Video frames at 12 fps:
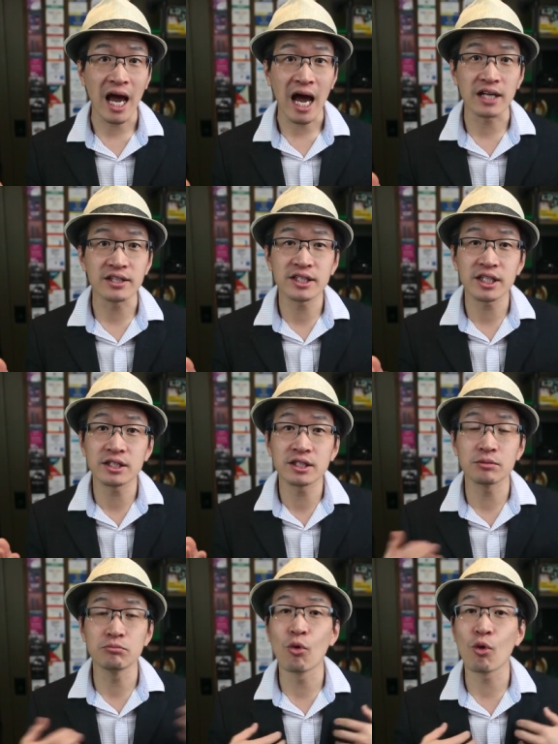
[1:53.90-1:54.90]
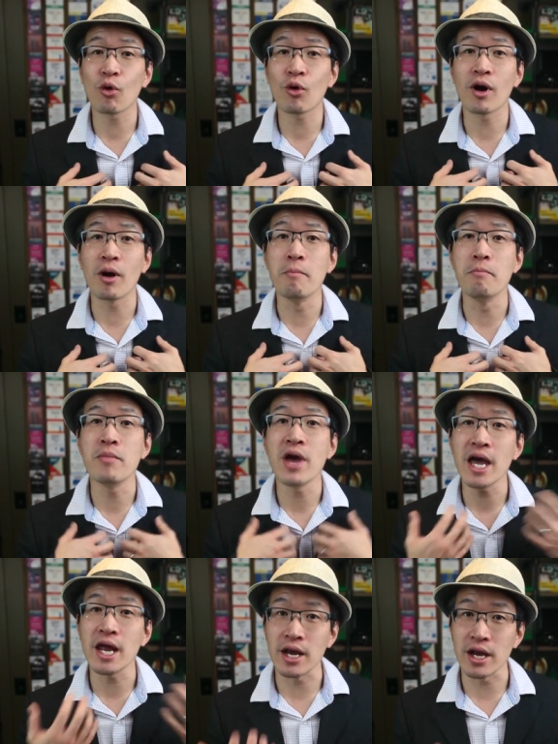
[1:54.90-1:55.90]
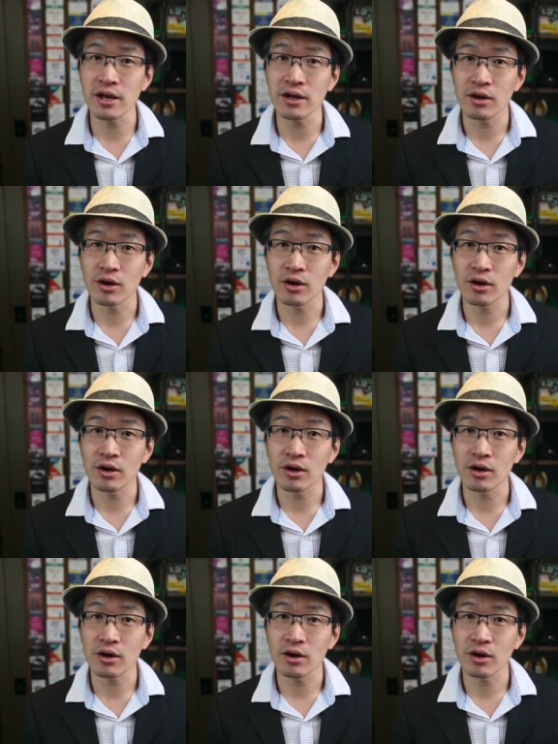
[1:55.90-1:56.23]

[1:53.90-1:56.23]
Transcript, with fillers: And since more men